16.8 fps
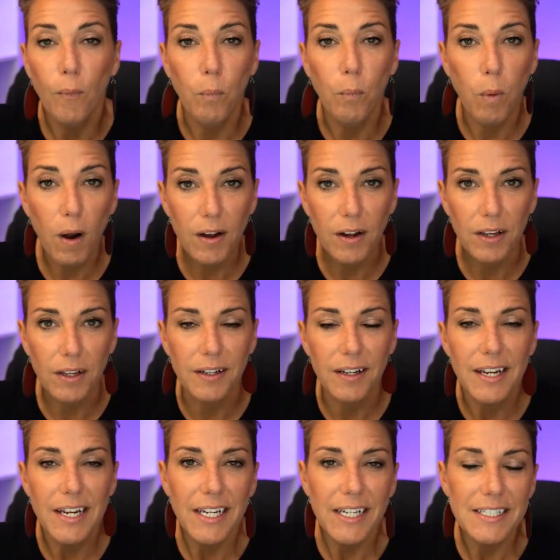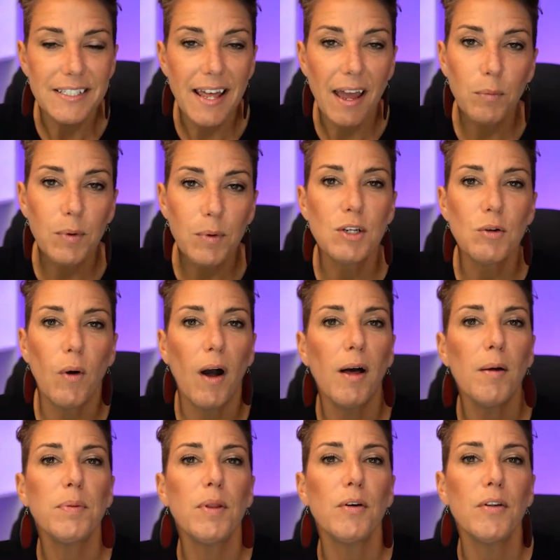One is that when you
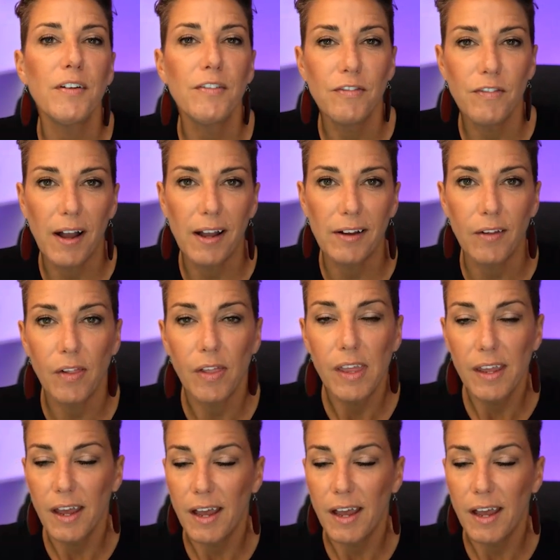upload a file,